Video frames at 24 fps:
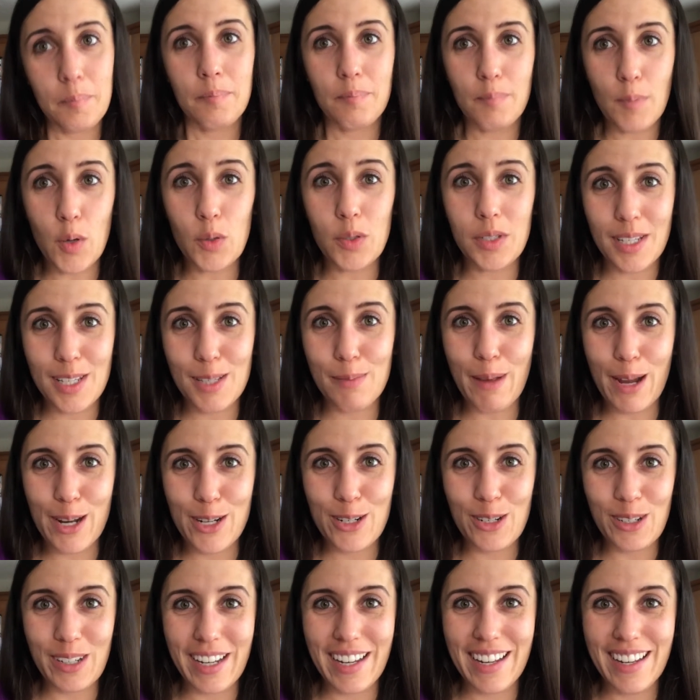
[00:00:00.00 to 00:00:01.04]
most
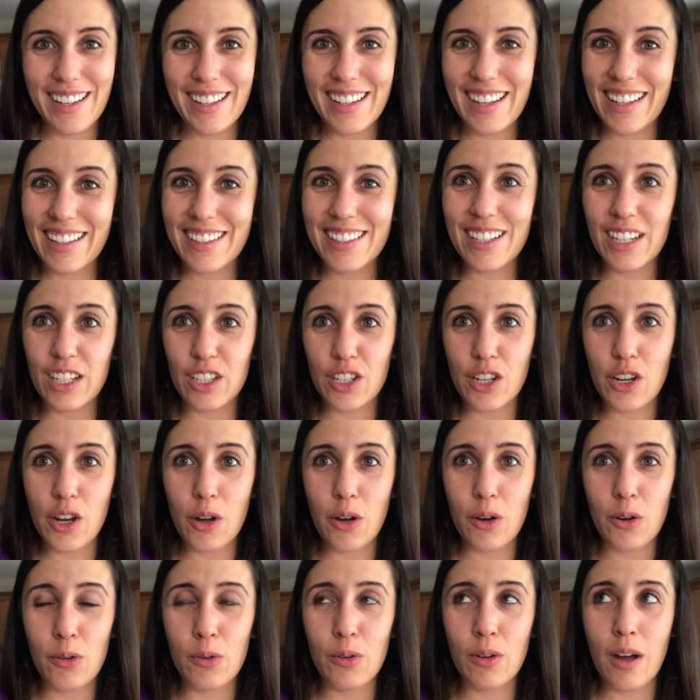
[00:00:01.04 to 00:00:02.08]
especially. It's good to
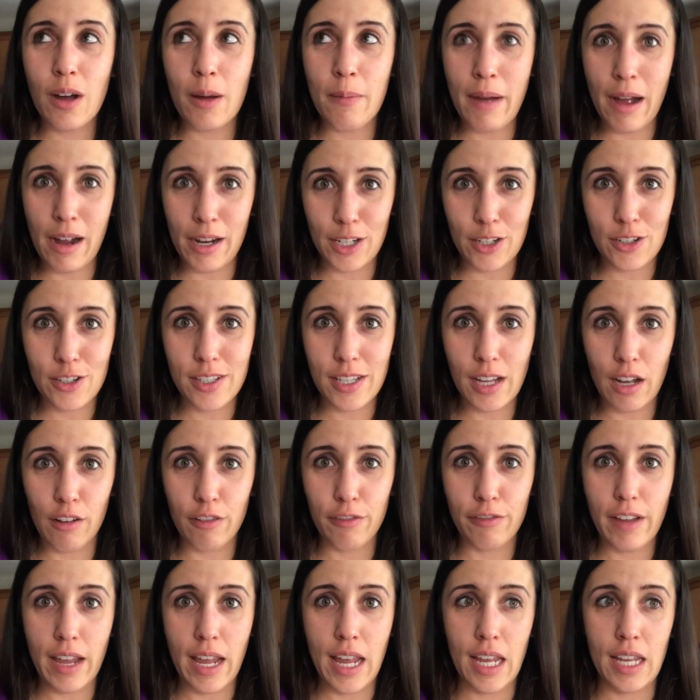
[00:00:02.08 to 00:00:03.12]
know about
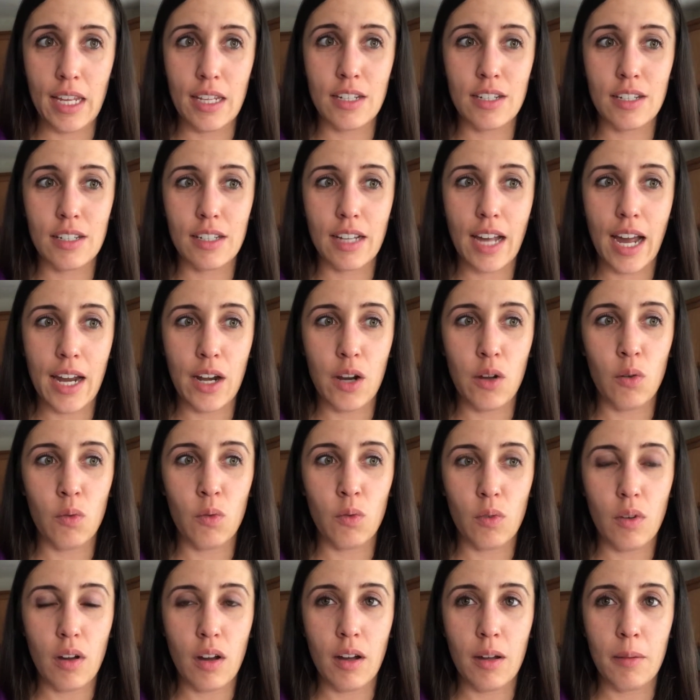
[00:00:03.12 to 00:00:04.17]
yourself and kind of
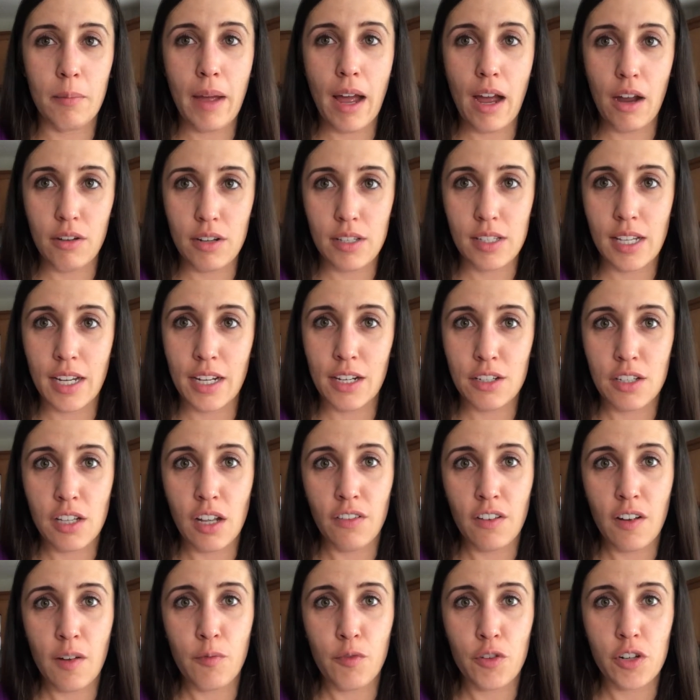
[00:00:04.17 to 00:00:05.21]
how to set
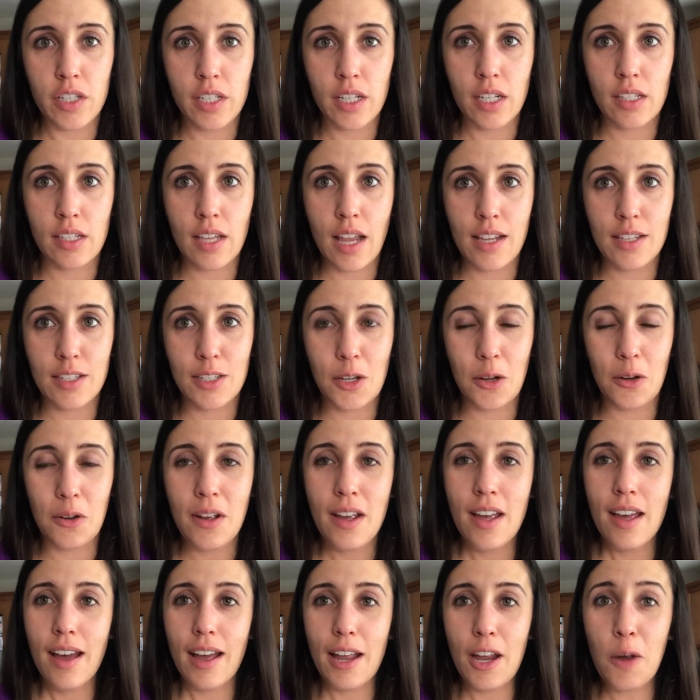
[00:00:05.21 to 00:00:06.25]
yourself up for success. So
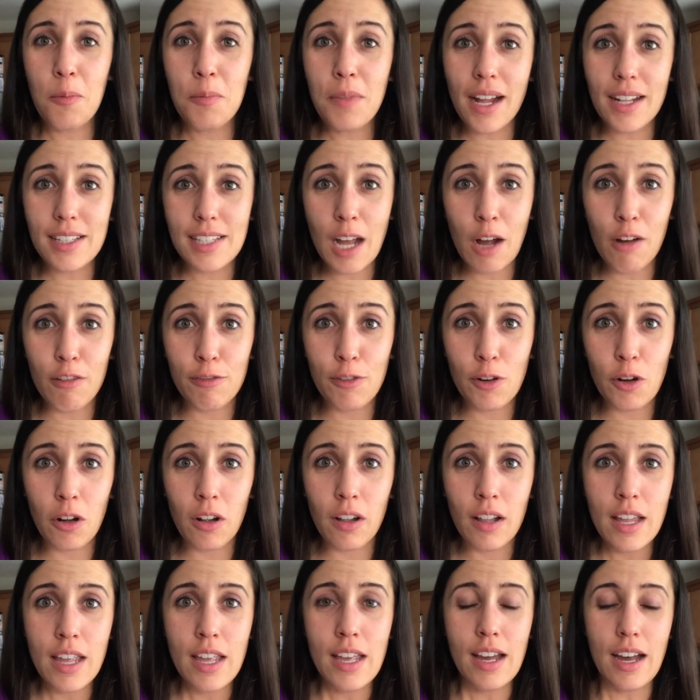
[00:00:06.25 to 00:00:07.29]
I hope that's
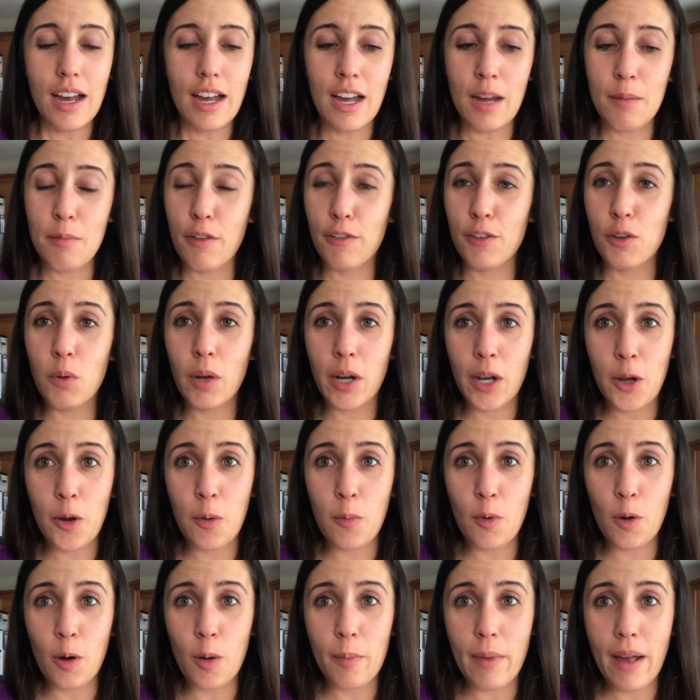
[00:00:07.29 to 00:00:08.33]
helpful. If you want to know
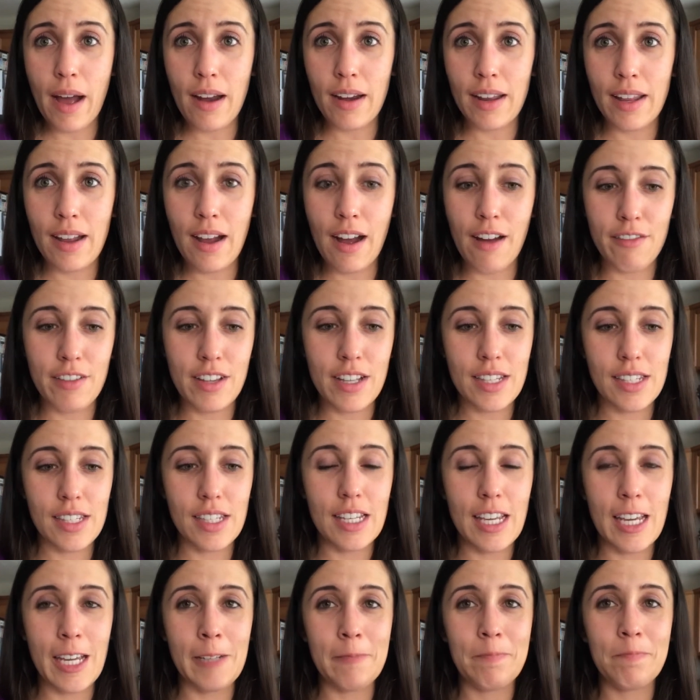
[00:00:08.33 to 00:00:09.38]
more about it,
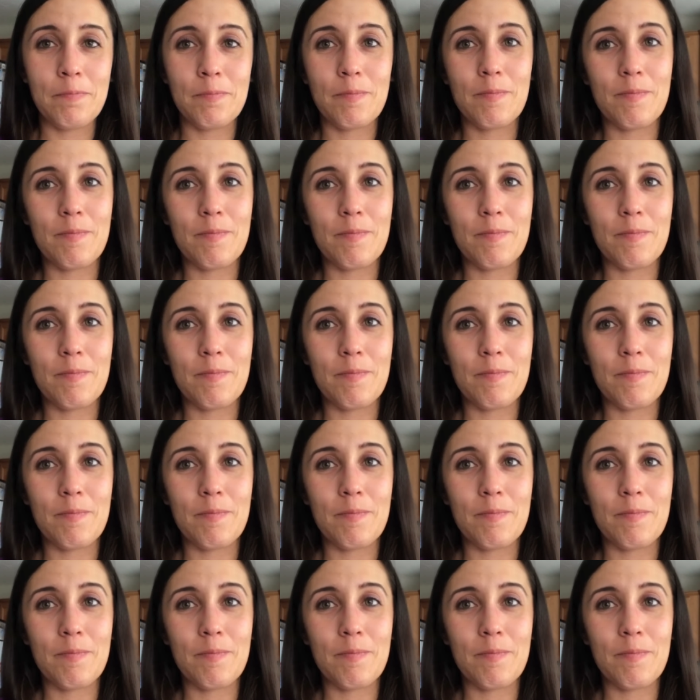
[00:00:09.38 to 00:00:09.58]
obviously,